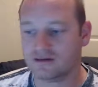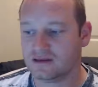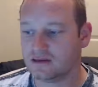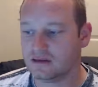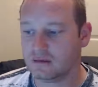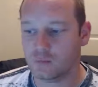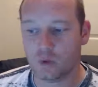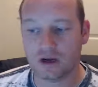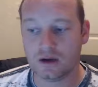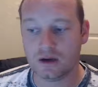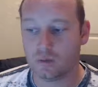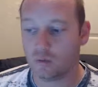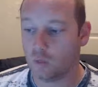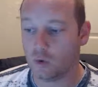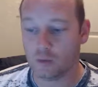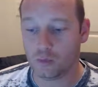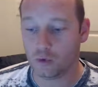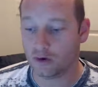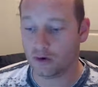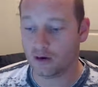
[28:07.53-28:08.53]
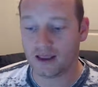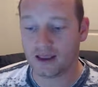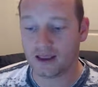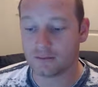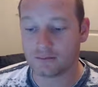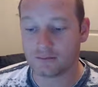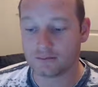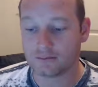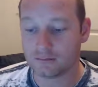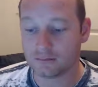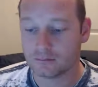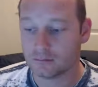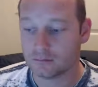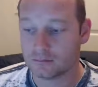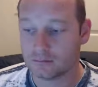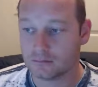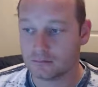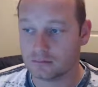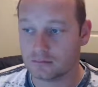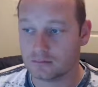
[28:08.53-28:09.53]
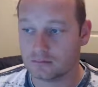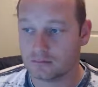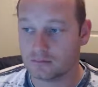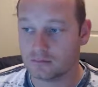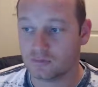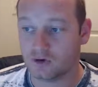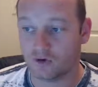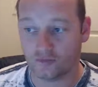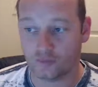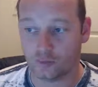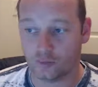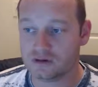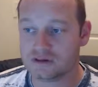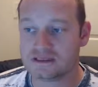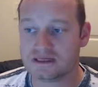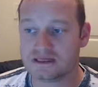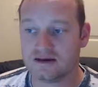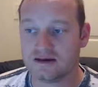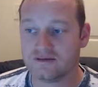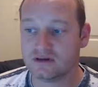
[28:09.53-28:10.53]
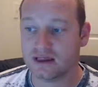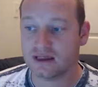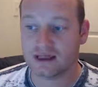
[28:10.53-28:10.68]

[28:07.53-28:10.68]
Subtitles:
see them winning one more game. They're 4 and 7.